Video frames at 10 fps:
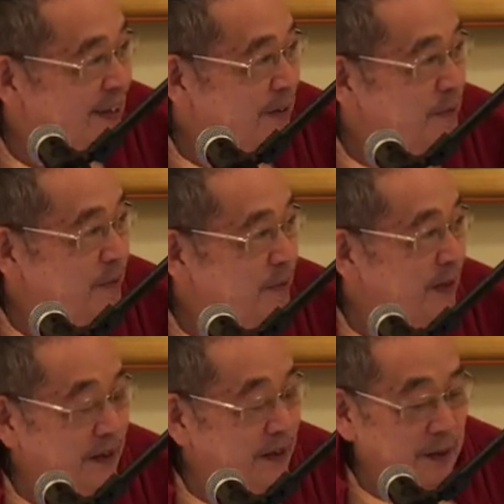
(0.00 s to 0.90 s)
And the
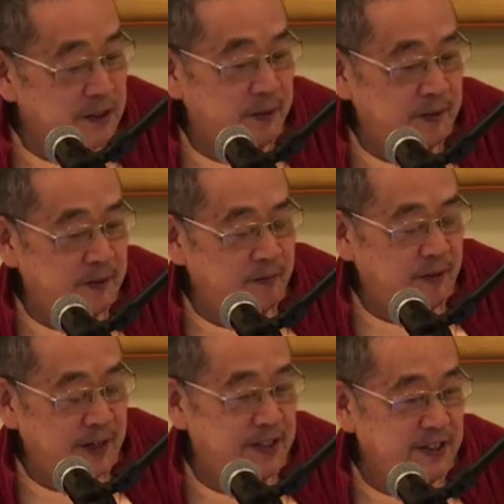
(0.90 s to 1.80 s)
misidentification is
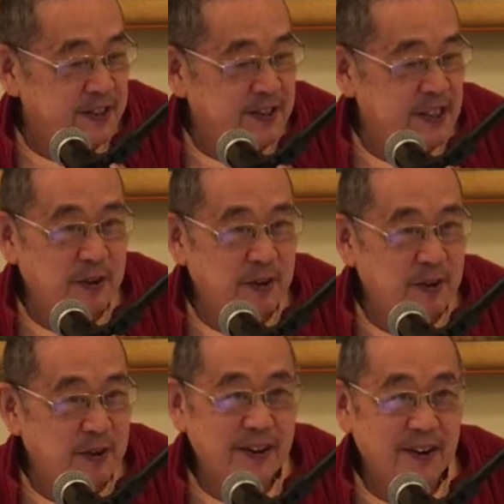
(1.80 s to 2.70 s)
caused by
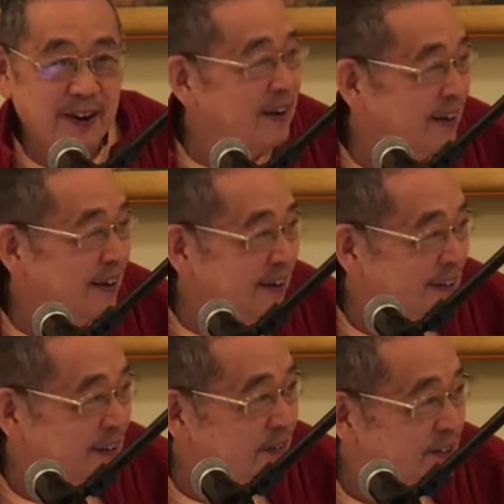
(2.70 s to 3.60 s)
ahankara, the false
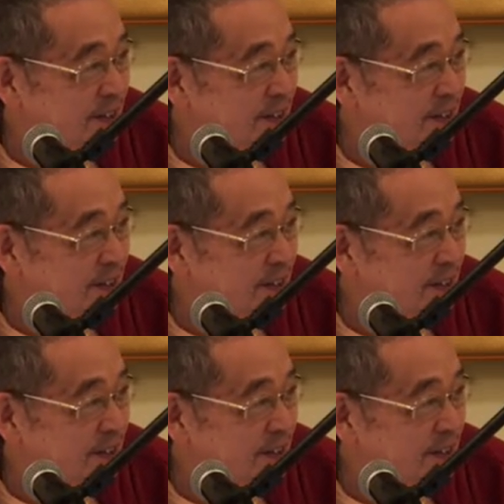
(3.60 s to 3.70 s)
ego.